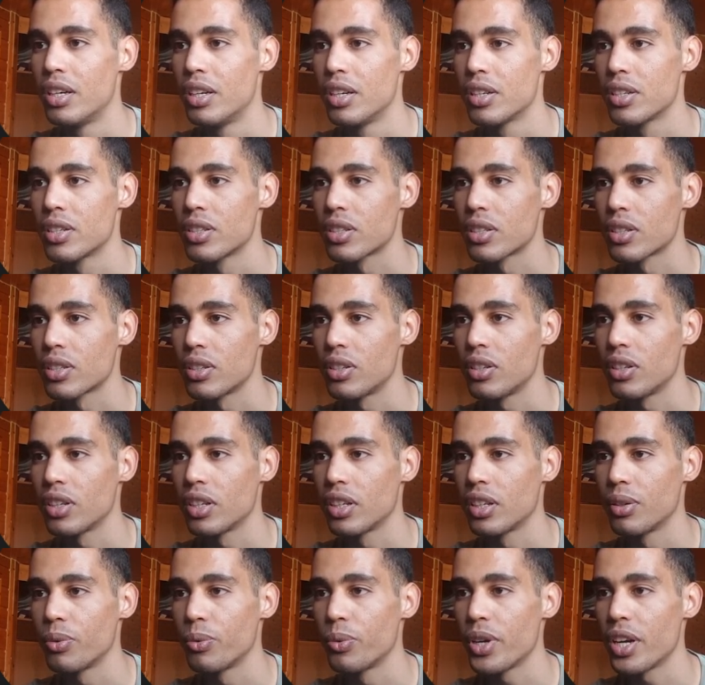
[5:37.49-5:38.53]
So
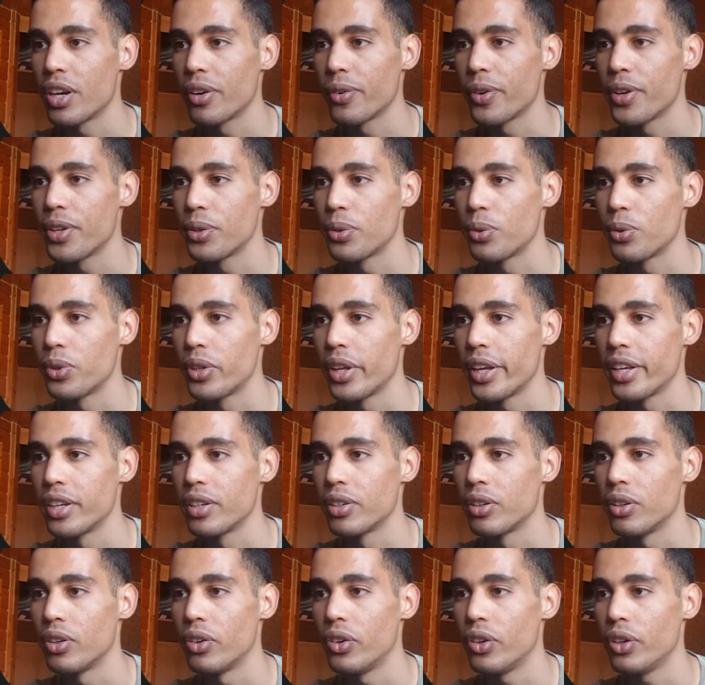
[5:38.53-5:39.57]
we are going to take
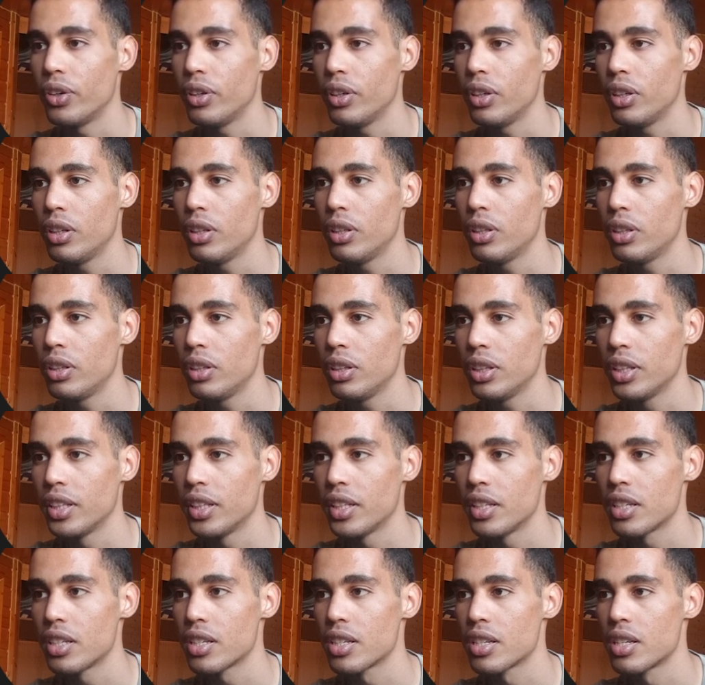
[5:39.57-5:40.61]
all
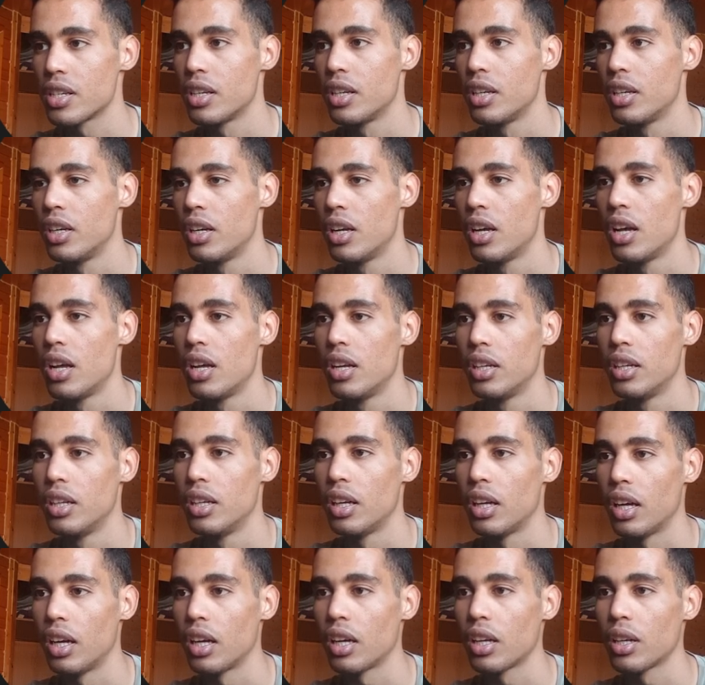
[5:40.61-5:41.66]
this
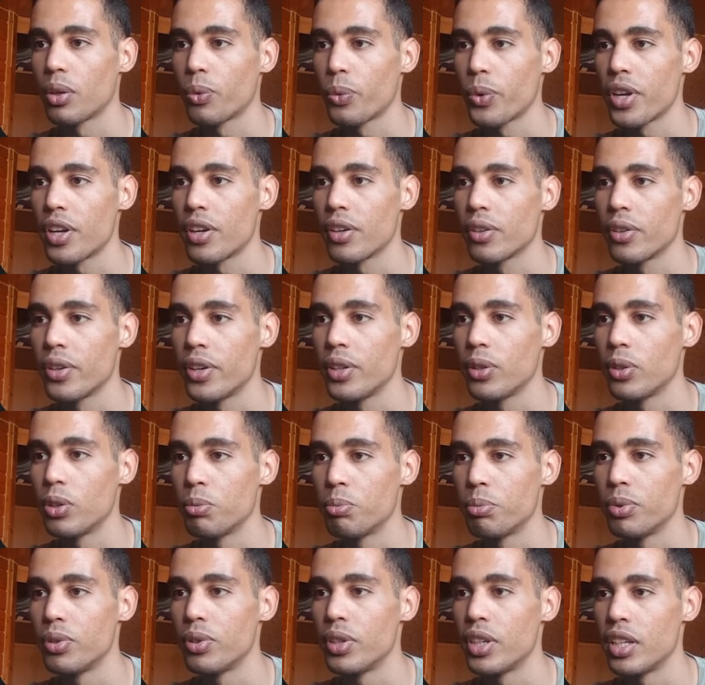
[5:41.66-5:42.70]
and we are going to
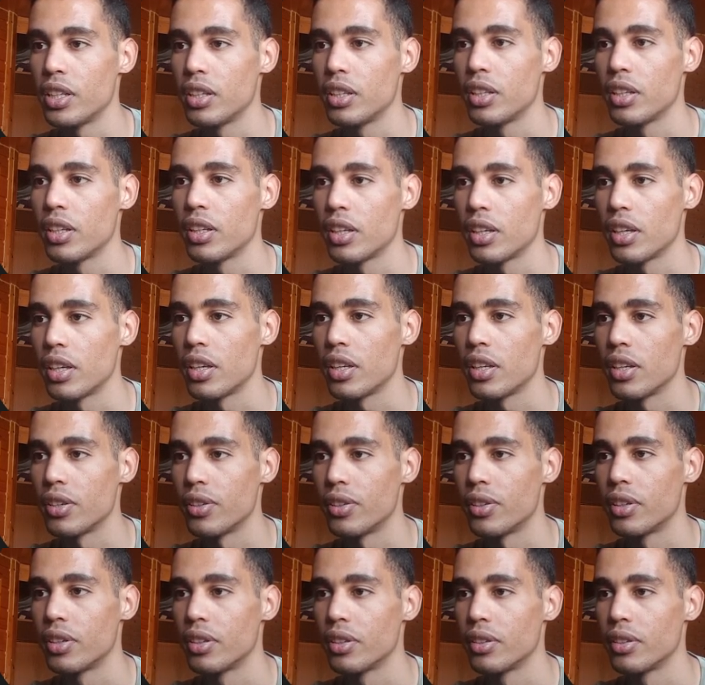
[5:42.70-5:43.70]
put it here.